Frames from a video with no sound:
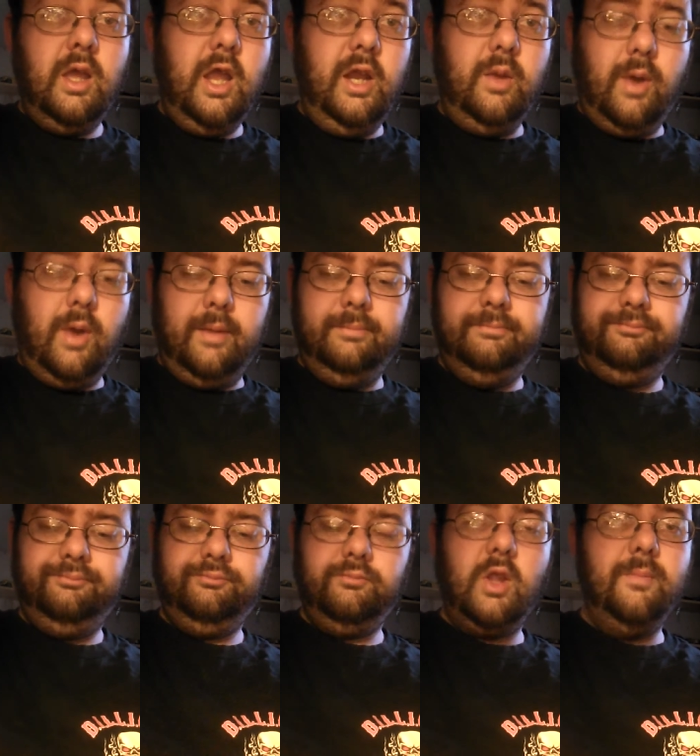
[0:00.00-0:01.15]
Anyway,
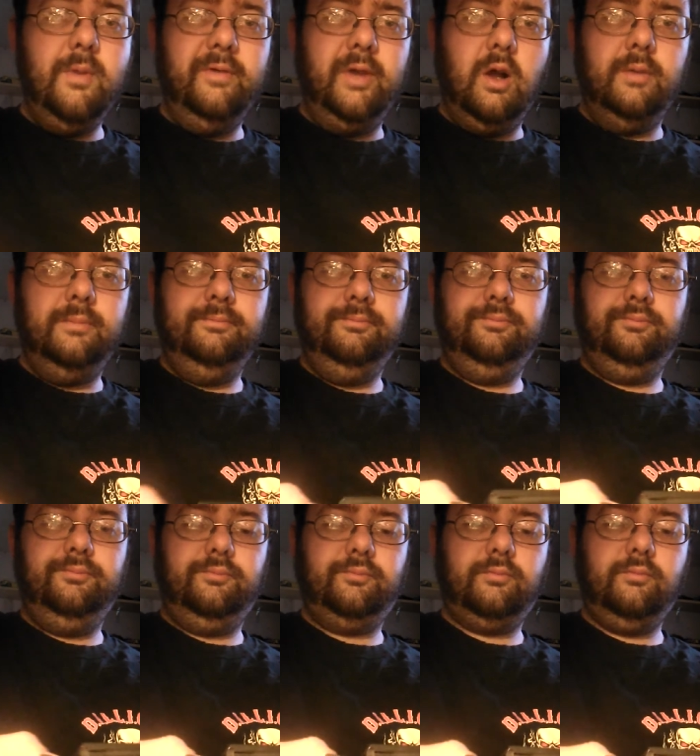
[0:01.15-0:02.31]
moving on.
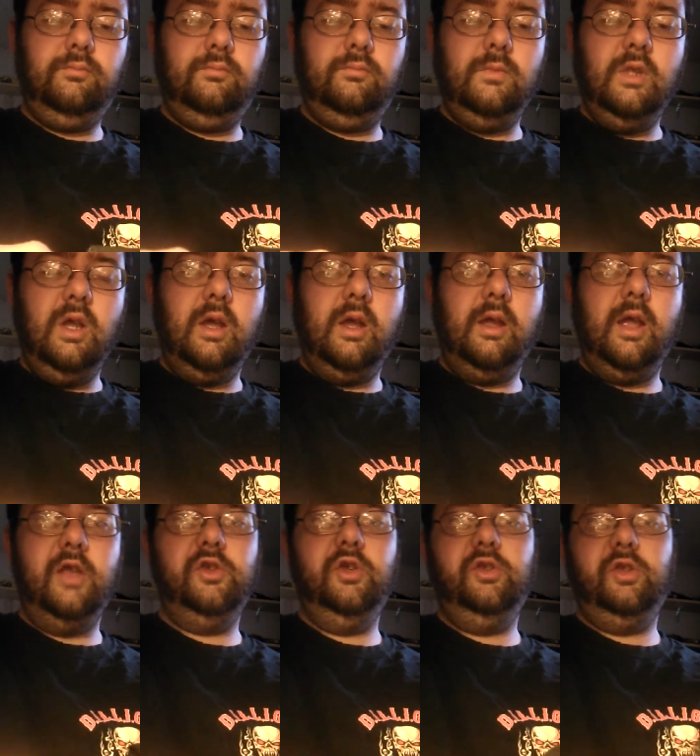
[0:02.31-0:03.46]
Uh,
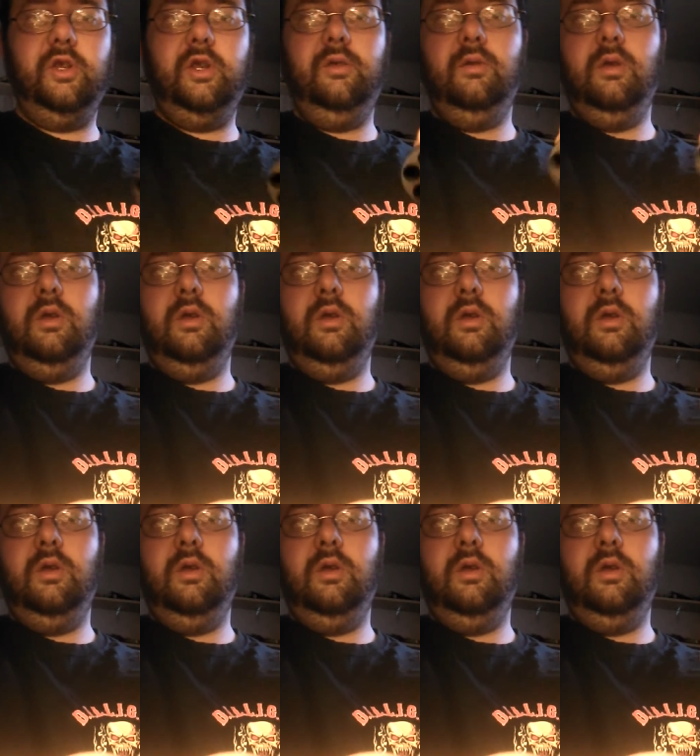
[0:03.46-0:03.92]
as you can see,